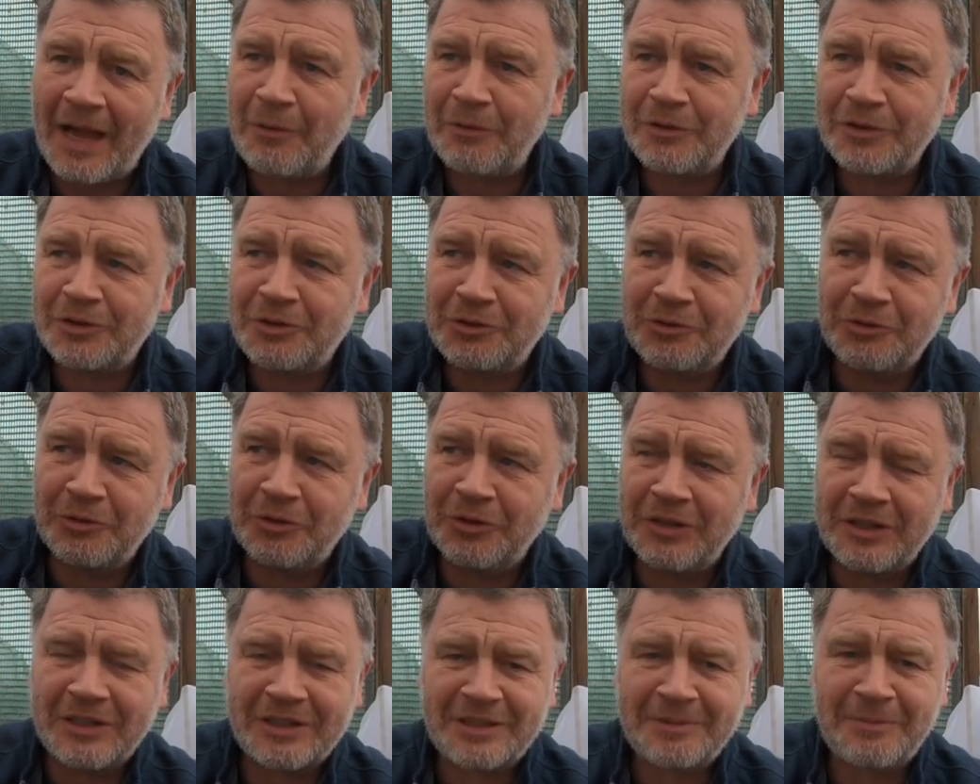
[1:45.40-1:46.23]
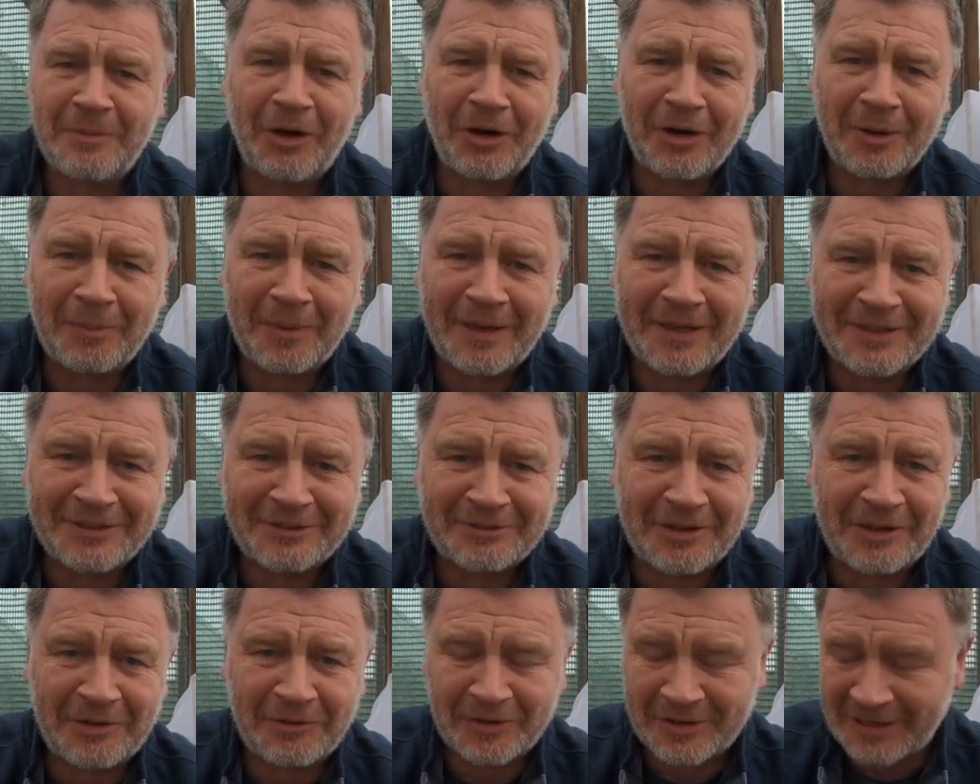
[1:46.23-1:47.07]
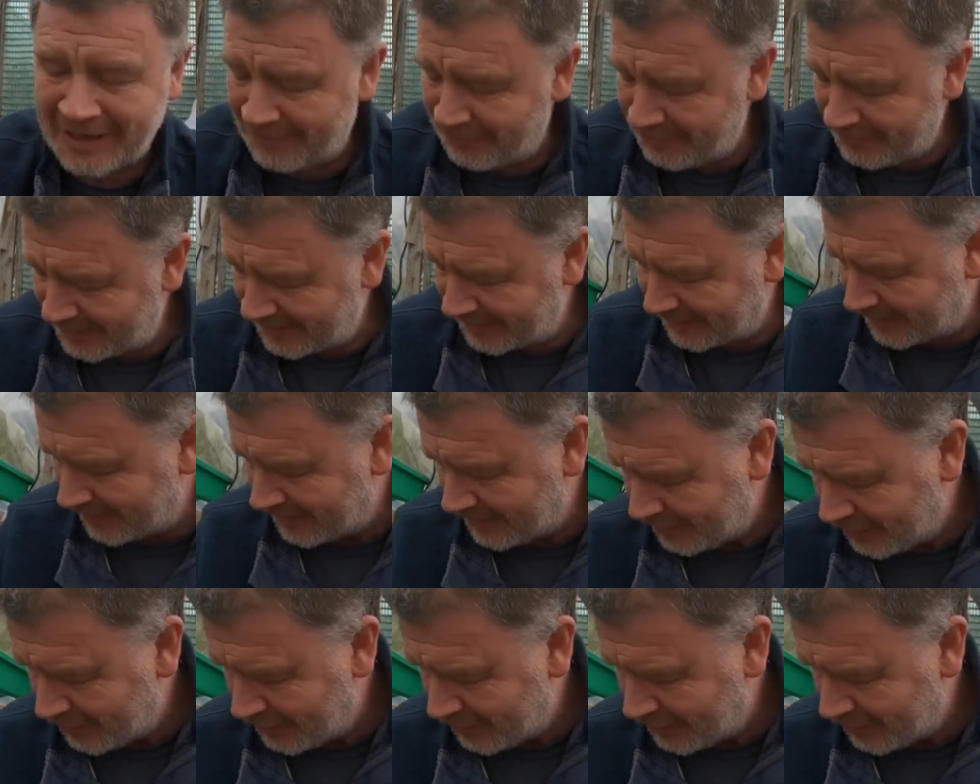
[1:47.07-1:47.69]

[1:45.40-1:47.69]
I was throwing the tomato plants around and everything.